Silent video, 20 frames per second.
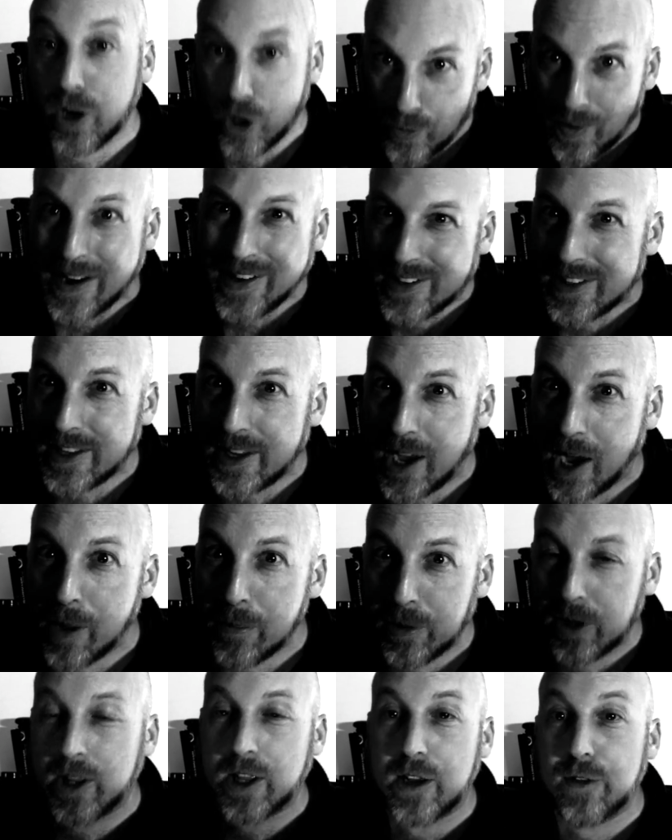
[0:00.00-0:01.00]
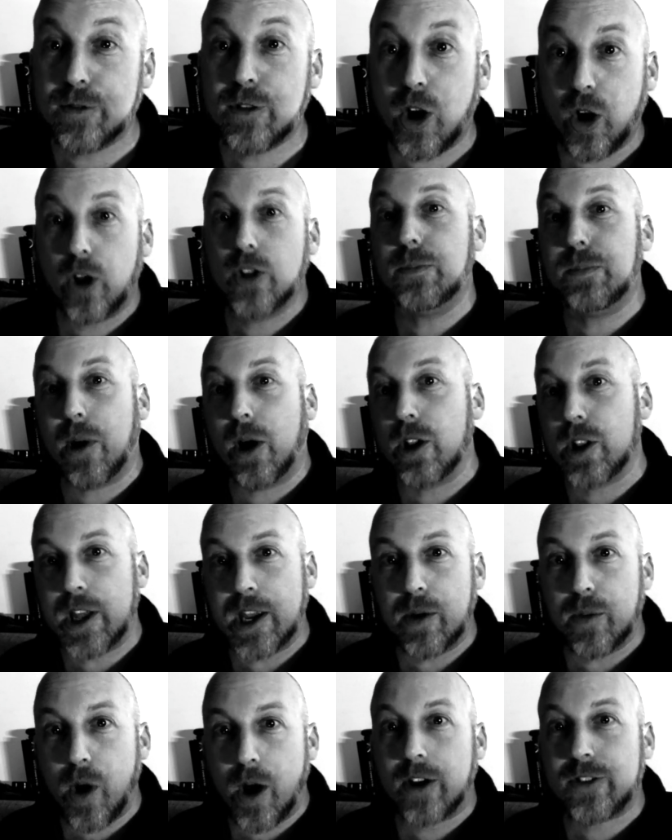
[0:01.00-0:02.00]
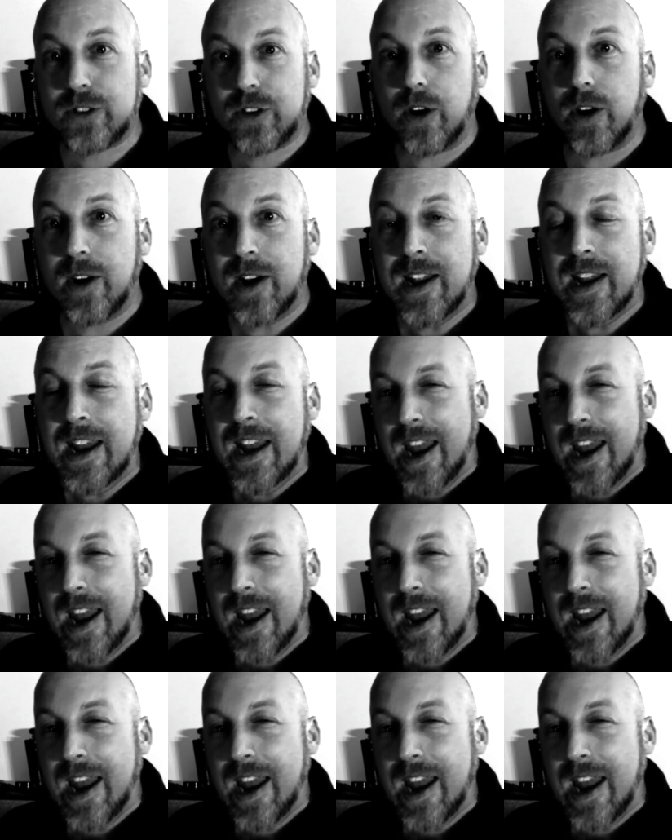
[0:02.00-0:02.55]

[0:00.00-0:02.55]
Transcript: correctly, I believe, called Paul a rock star,